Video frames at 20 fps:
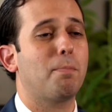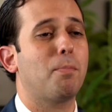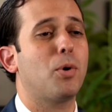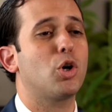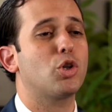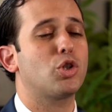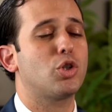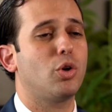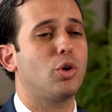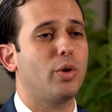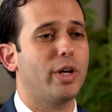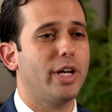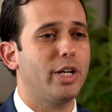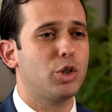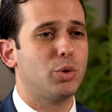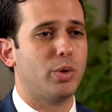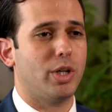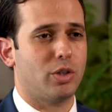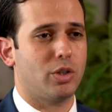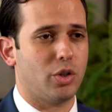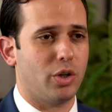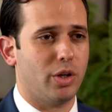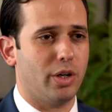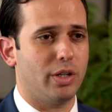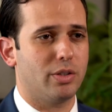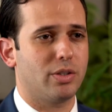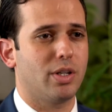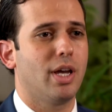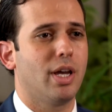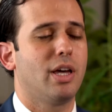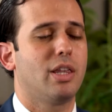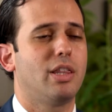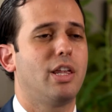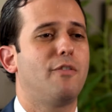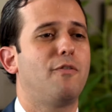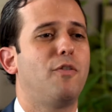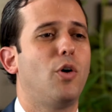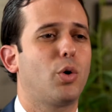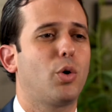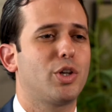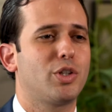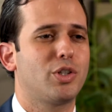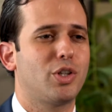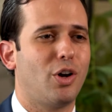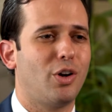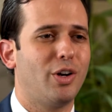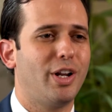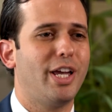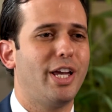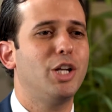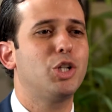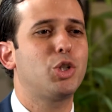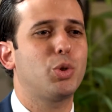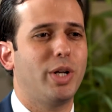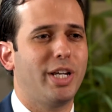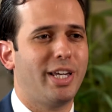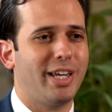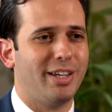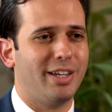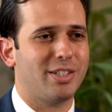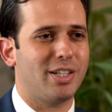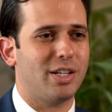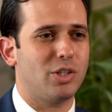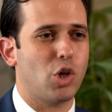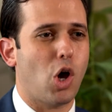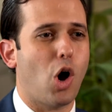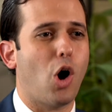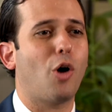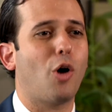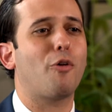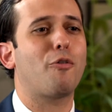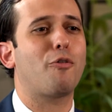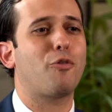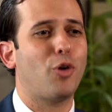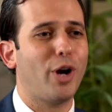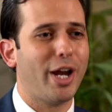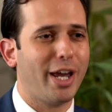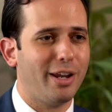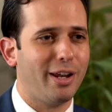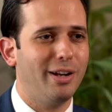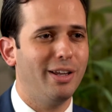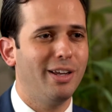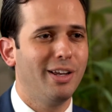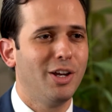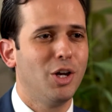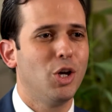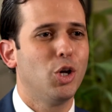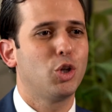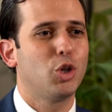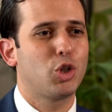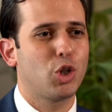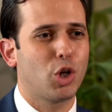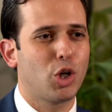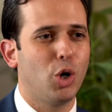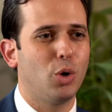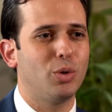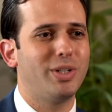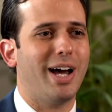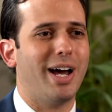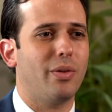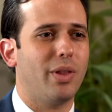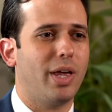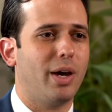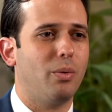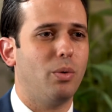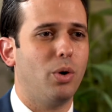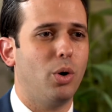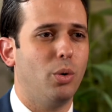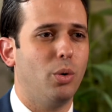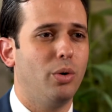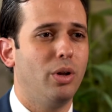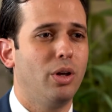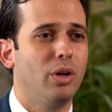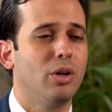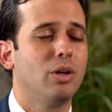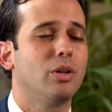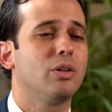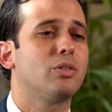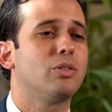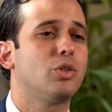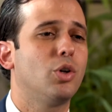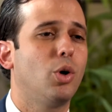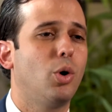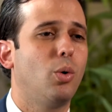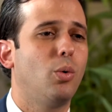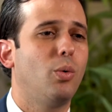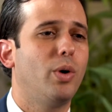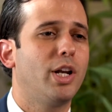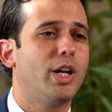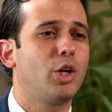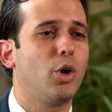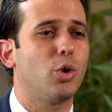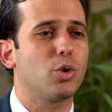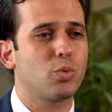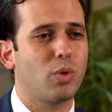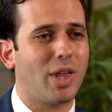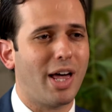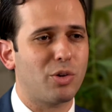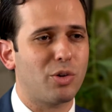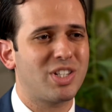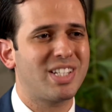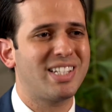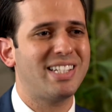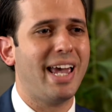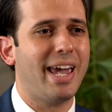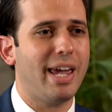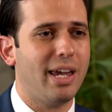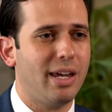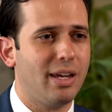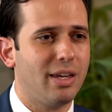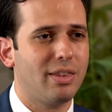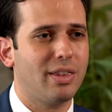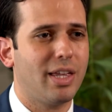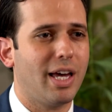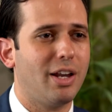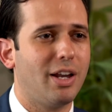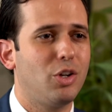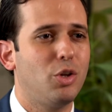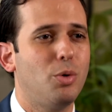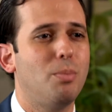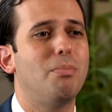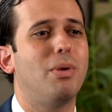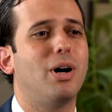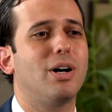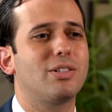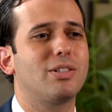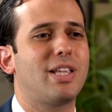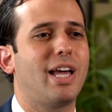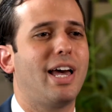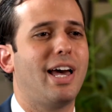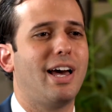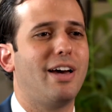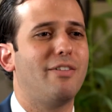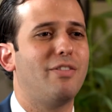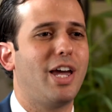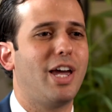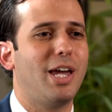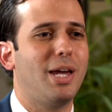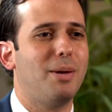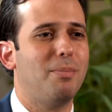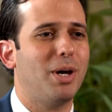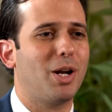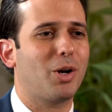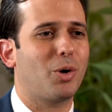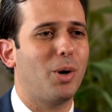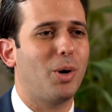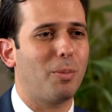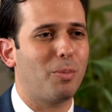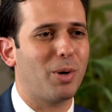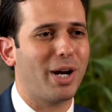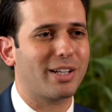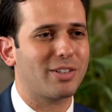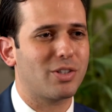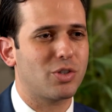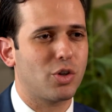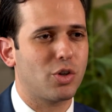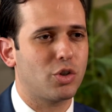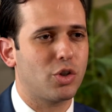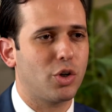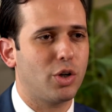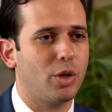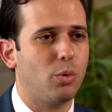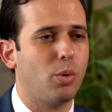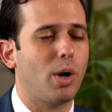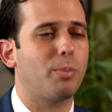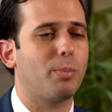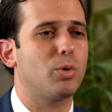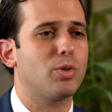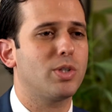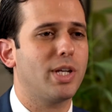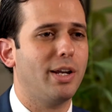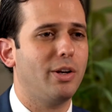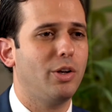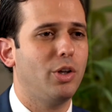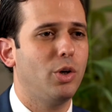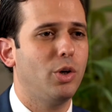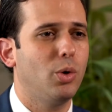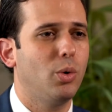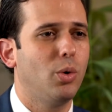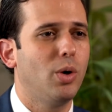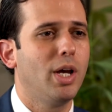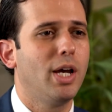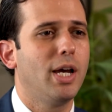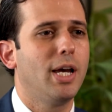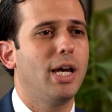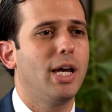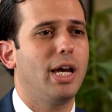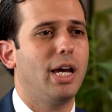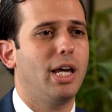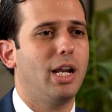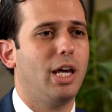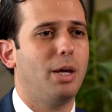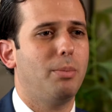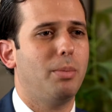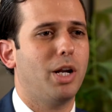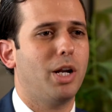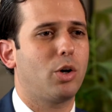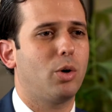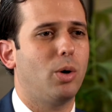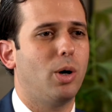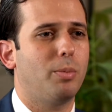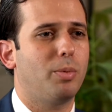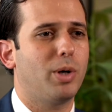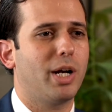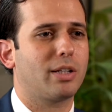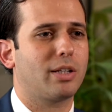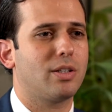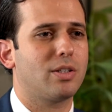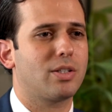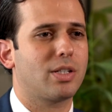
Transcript: personal injury attorneys that focus on injury cases are afraid to go down that road. So it goes without saying that you must have a medical malpractice attorney represent you in a medical malpractice